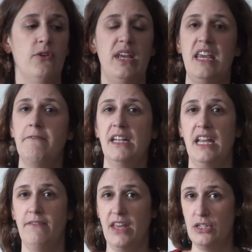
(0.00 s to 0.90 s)
even
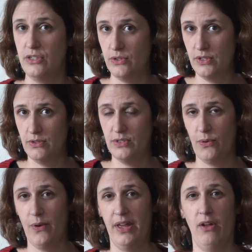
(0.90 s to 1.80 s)
if they do use
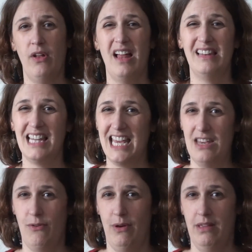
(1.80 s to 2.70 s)
oil, a
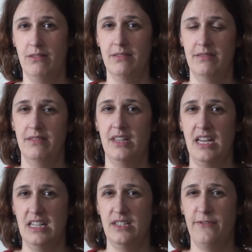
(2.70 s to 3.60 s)
light oil
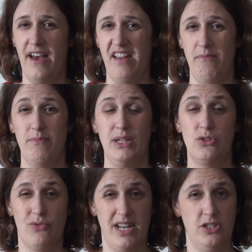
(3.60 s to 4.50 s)
is fine, but
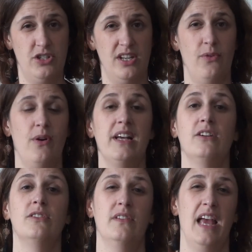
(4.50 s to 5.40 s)
drenched in oil,
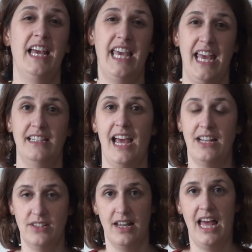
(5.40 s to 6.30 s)
again,
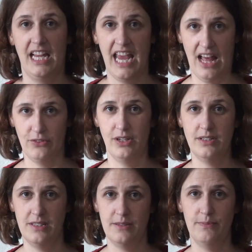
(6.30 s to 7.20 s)
adds a lot of
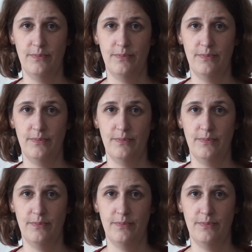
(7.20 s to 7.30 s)
calories.